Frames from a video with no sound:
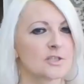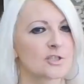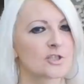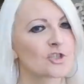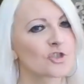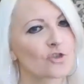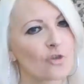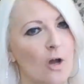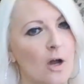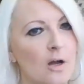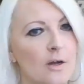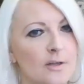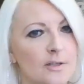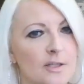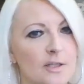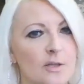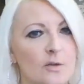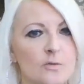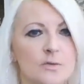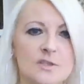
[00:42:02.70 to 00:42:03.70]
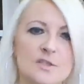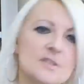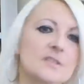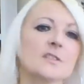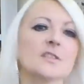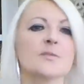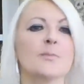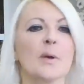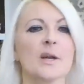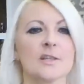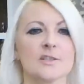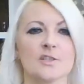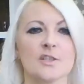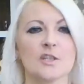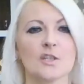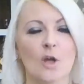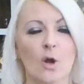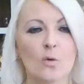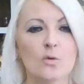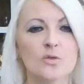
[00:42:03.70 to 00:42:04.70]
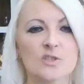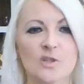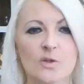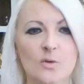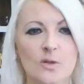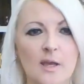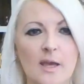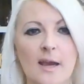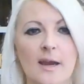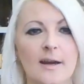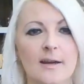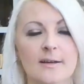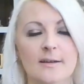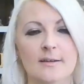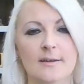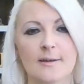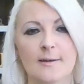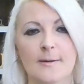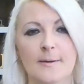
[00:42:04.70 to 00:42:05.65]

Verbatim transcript: is strong, you know, this, this person knows who they are.